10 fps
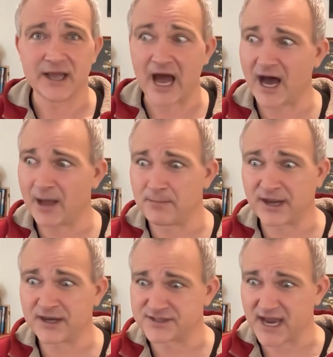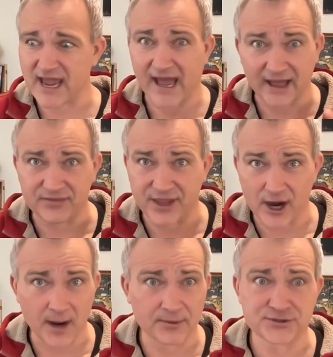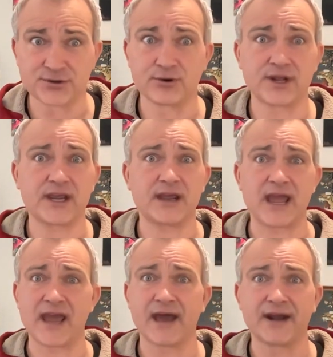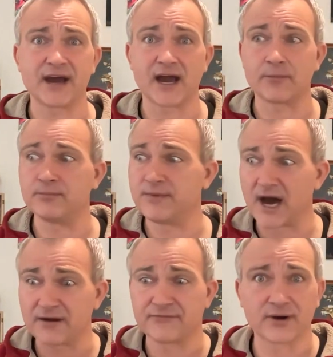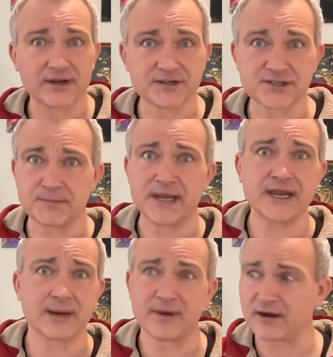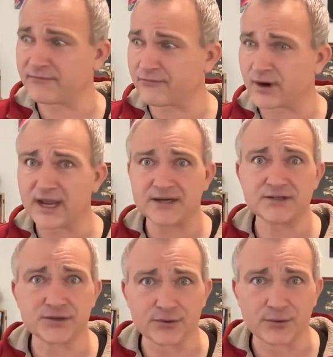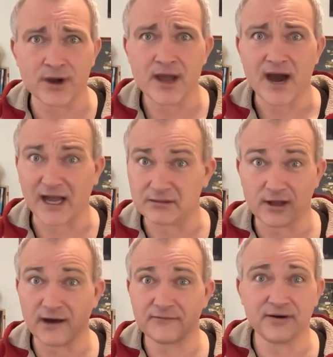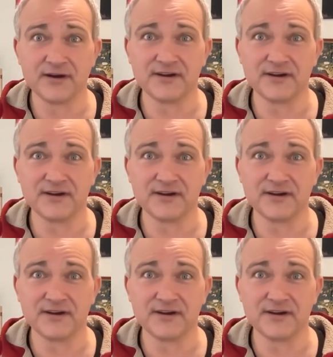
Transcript: uh, because I had the opportunity, and I'm not afraid to speak. I'm not afraid to. I love